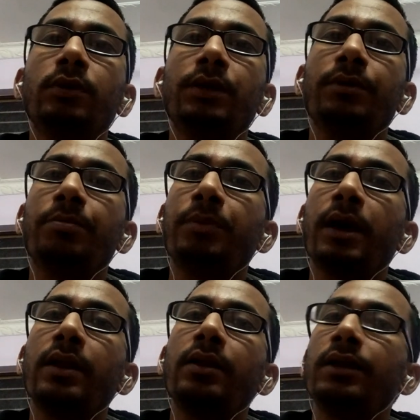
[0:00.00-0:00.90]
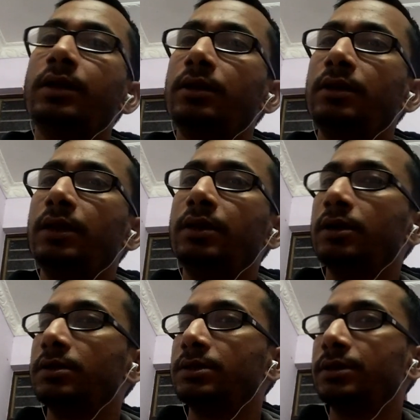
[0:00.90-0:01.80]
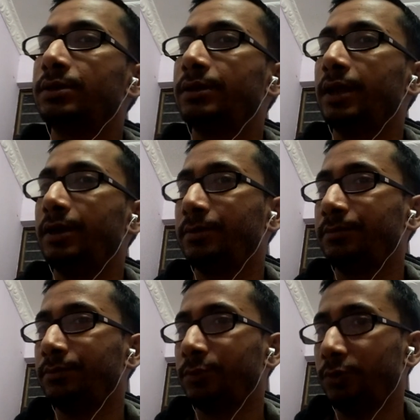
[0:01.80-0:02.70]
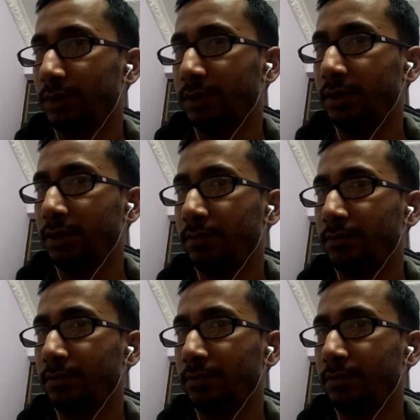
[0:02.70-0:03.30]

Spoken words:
Even parent didn't answer that question.